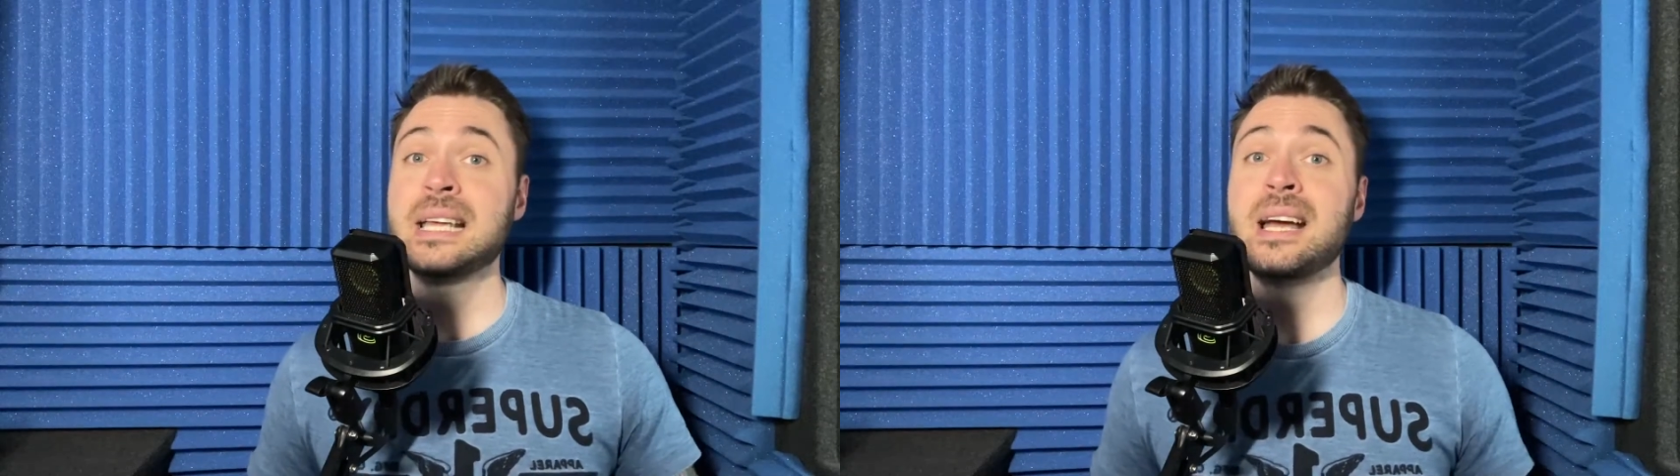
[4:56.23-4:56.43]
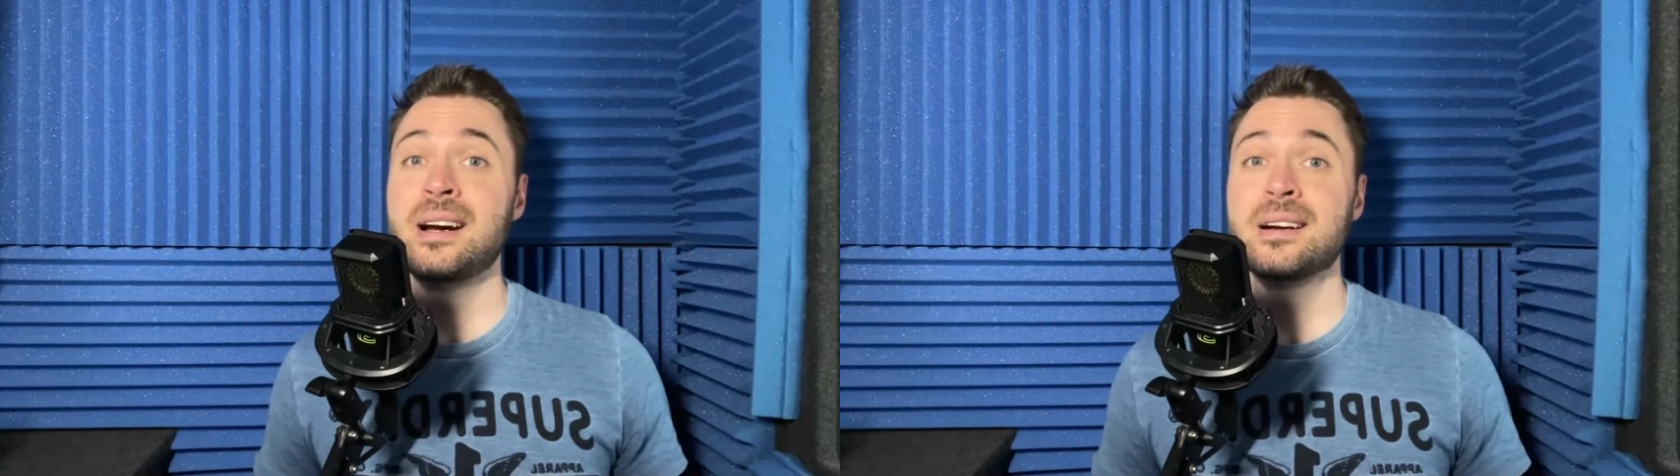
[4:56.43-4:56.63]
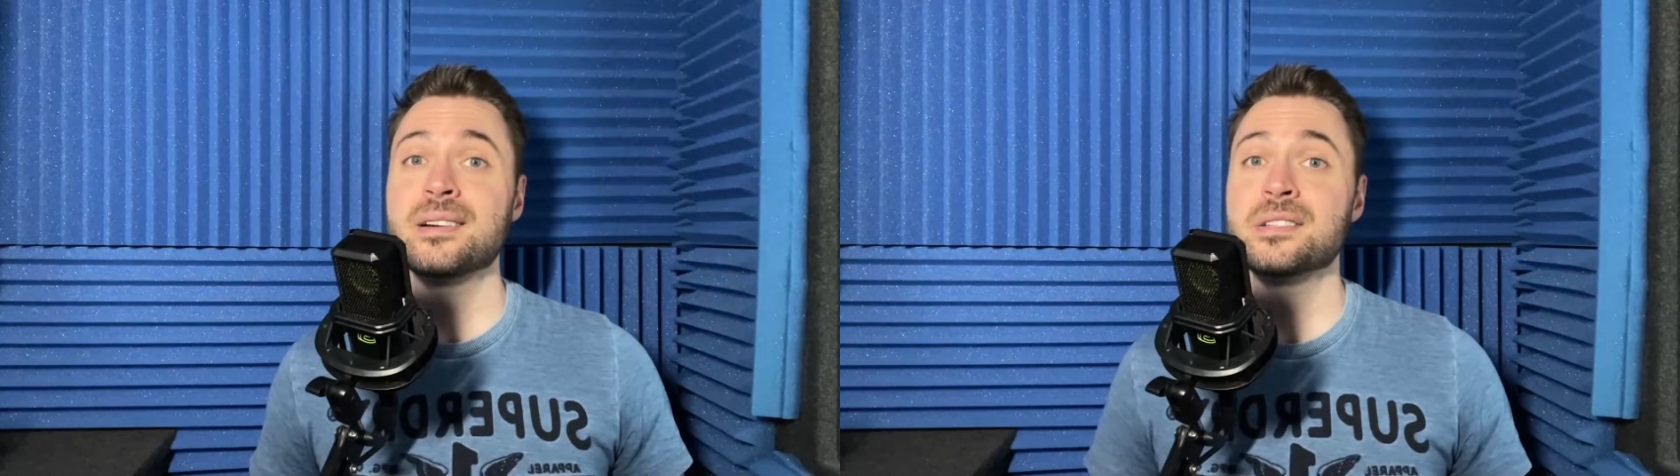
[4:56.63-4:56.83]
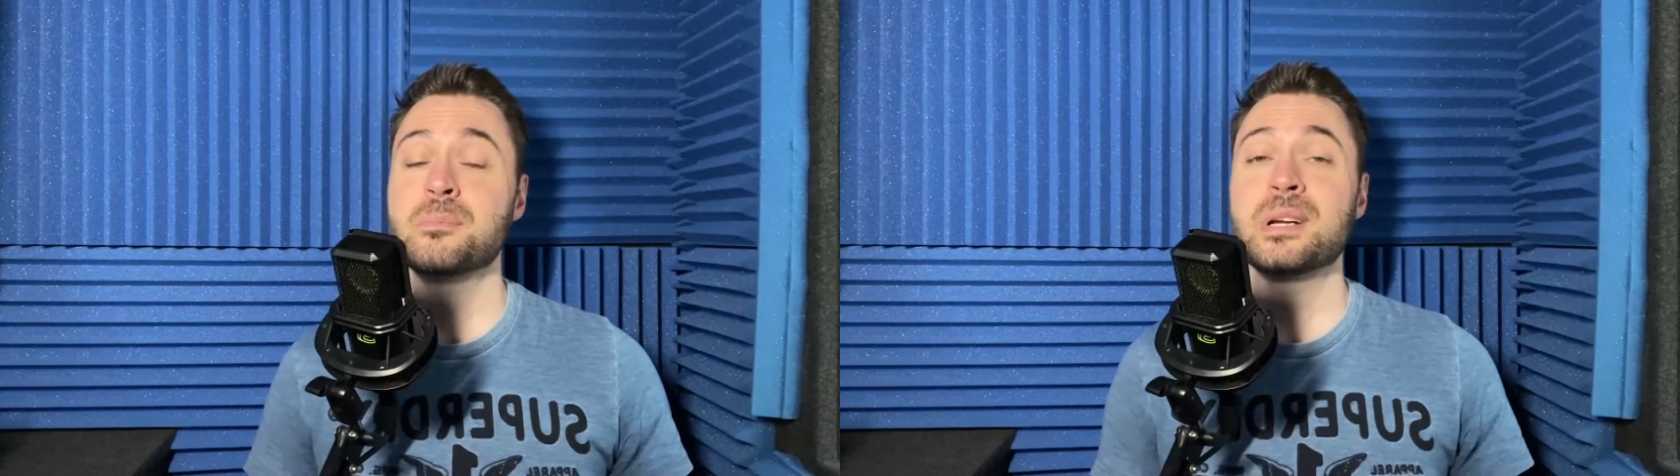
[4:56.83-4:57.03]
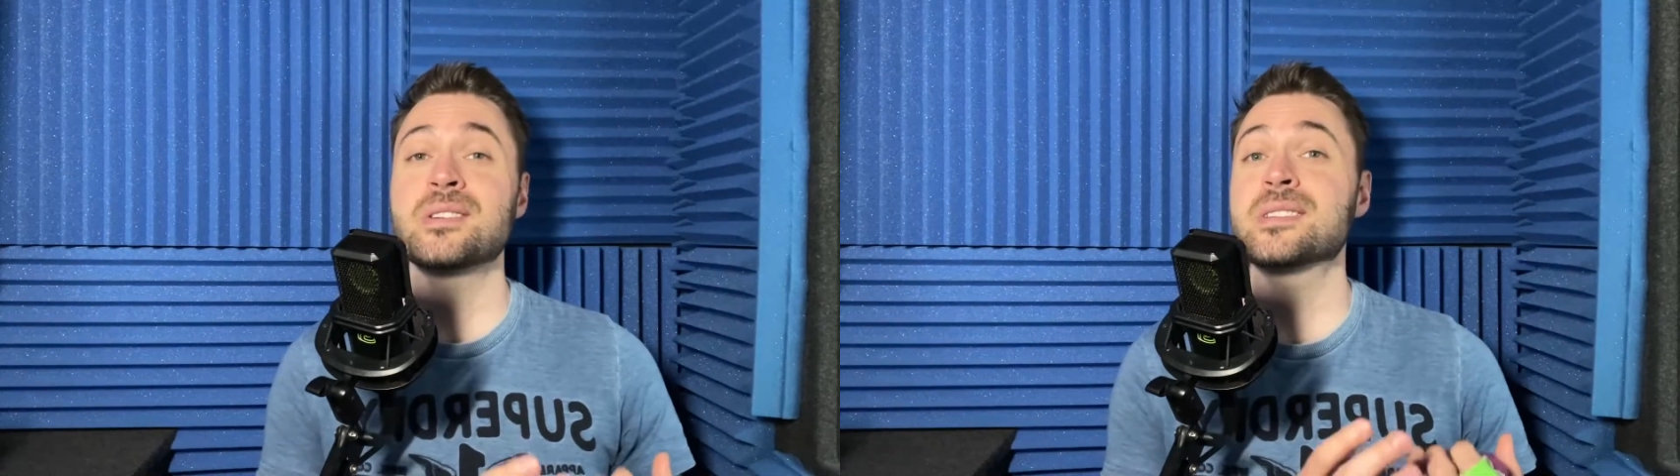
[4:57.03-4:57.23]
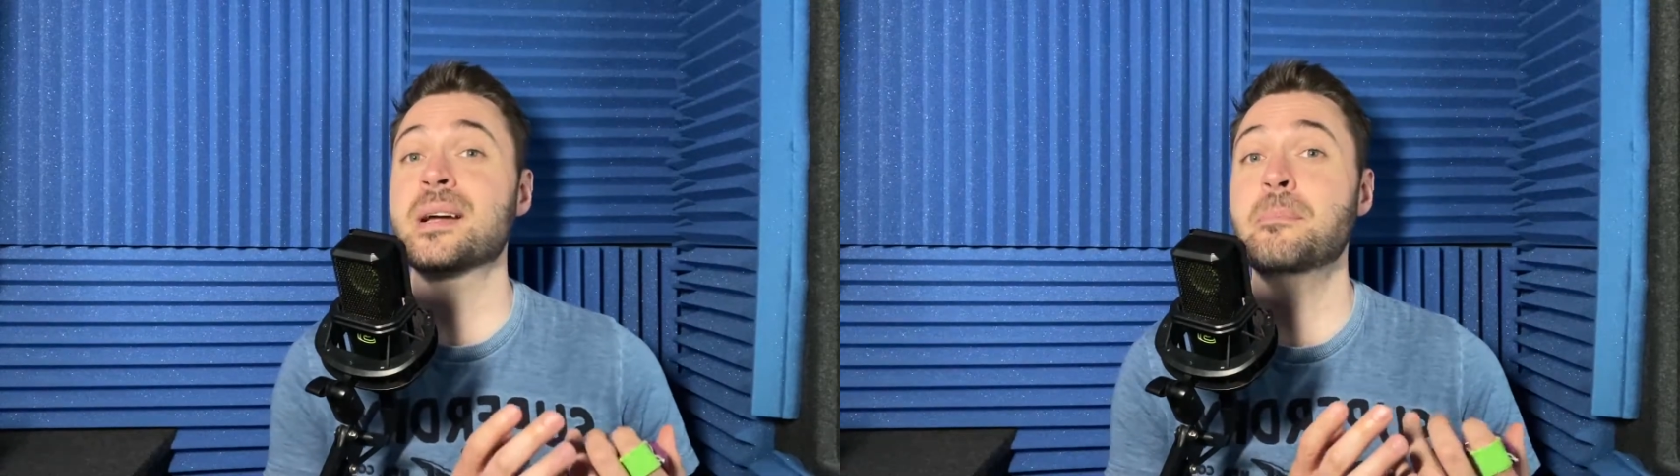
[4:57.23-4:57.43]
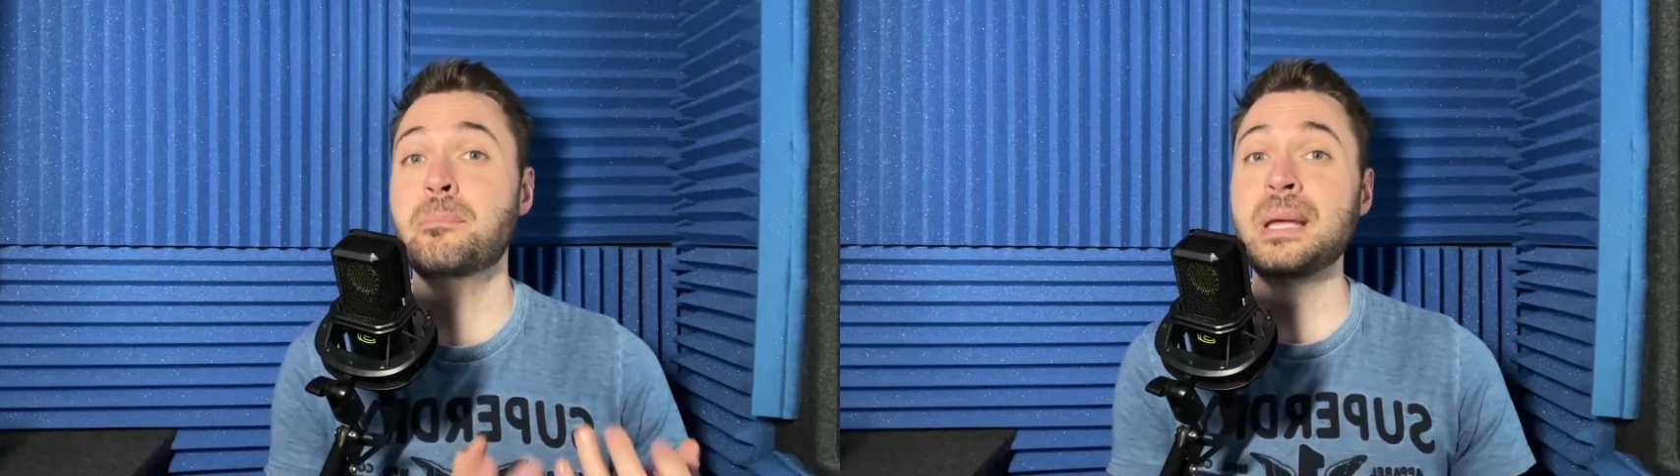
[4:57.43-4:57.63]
get hired because I